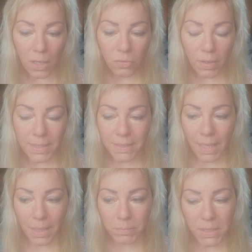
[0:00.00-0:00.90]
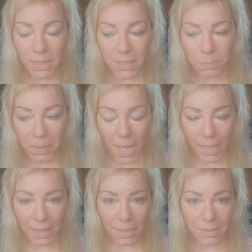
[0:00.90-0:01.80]
Christ came to this
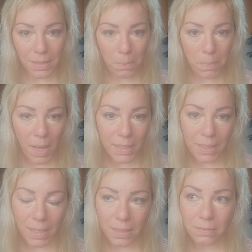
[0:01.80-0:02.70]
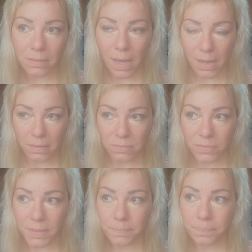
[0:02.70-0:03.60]
planet embodying
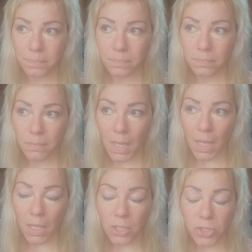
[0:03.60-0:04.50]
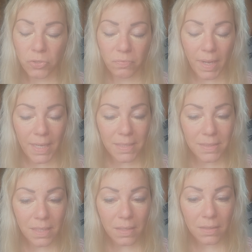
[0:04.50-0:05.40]
love to
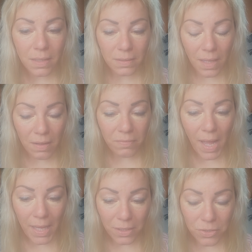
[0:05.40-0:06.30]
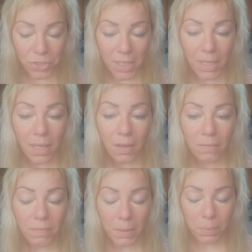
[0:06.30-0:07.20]
raise the love energy,
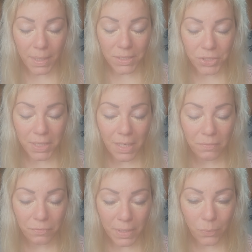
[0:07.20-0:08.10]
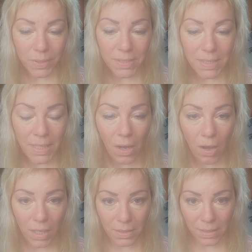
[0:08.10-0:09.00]
vibration, and frequency
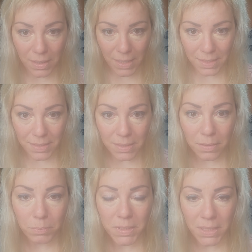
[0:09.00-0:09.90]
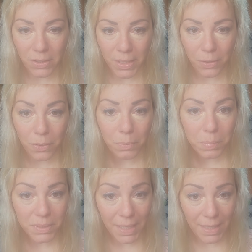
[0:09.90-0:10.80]
on this material
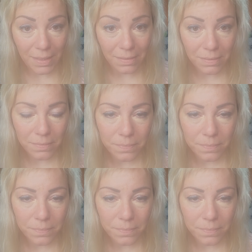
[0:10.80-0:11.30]
plane.